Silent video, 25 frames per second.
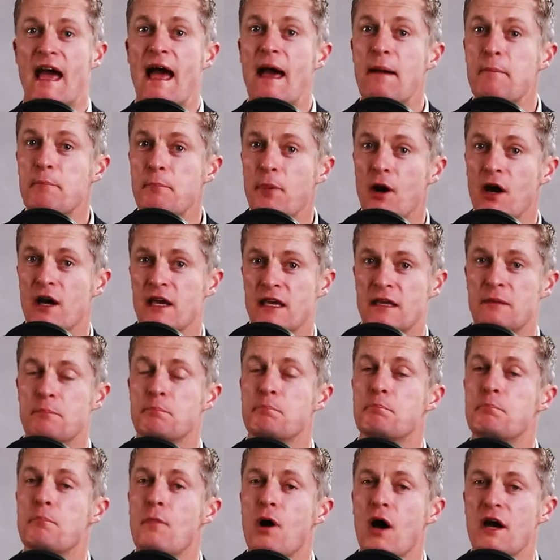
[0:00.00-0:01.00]
and buy
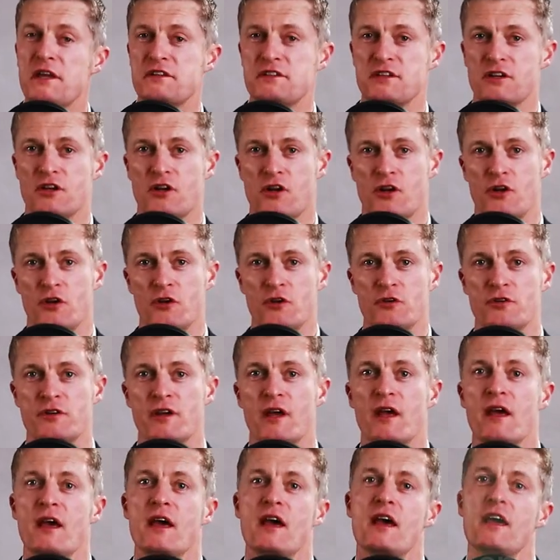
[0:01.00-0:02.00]
in might include
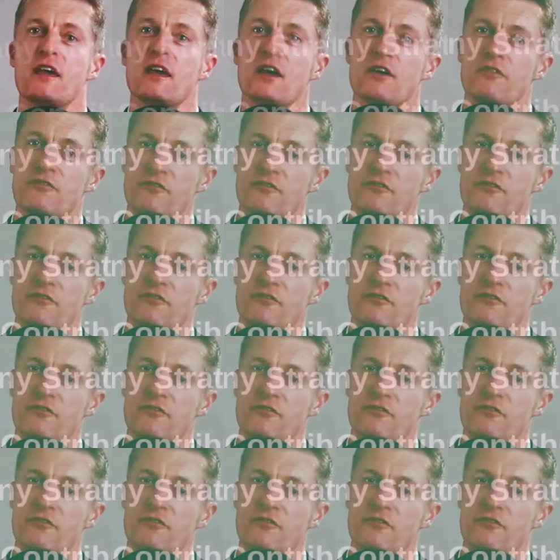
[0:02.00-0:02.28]
you know,